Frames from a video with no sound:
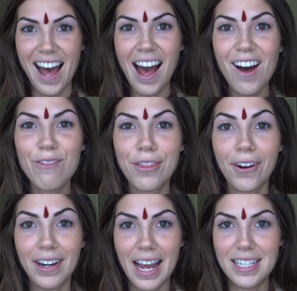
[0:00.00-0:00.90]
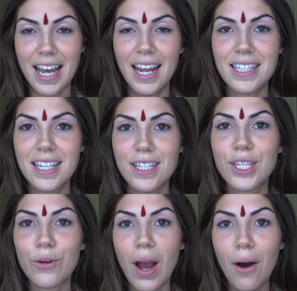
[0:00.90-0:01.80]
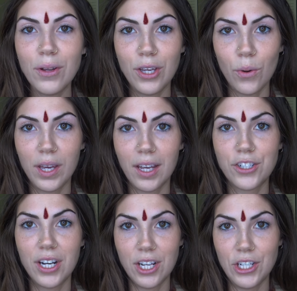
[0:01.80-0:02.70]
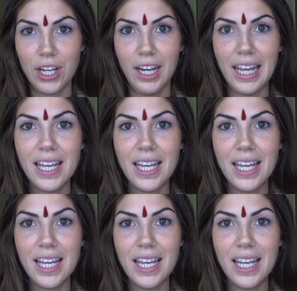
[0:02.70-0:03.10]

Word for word: of third eye sciences throughout yogic tradition